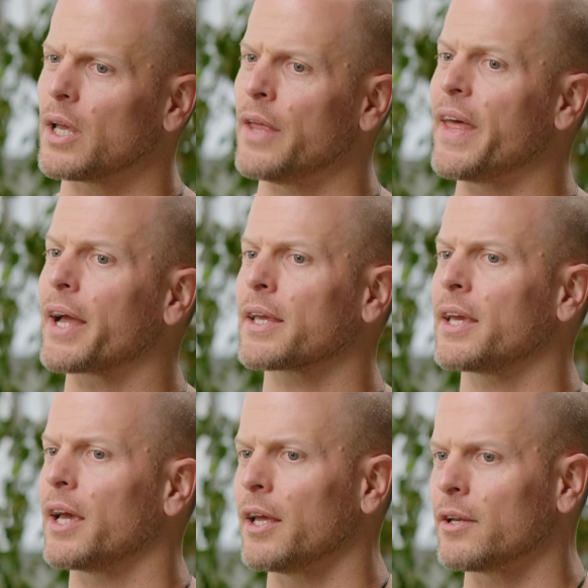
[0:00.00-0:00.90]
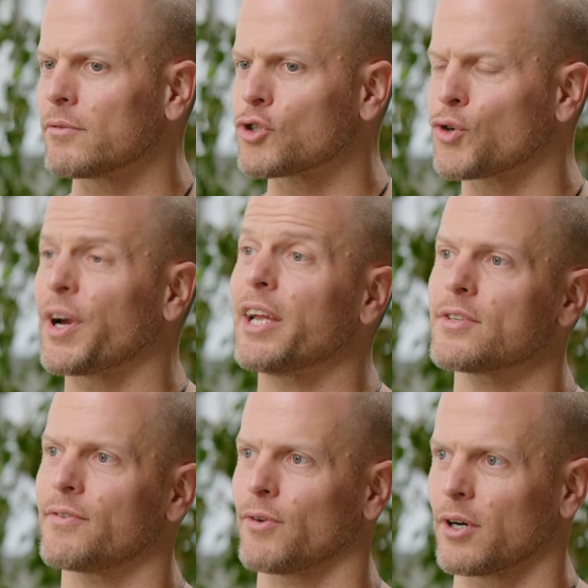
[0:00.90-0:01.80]
And that can
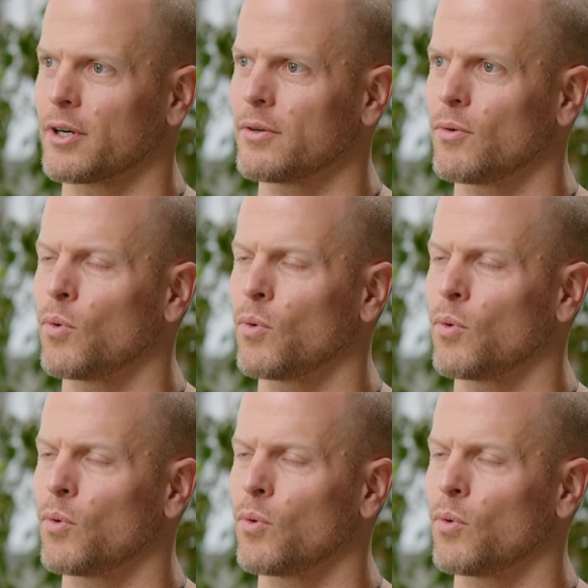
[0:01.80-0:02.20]
transfer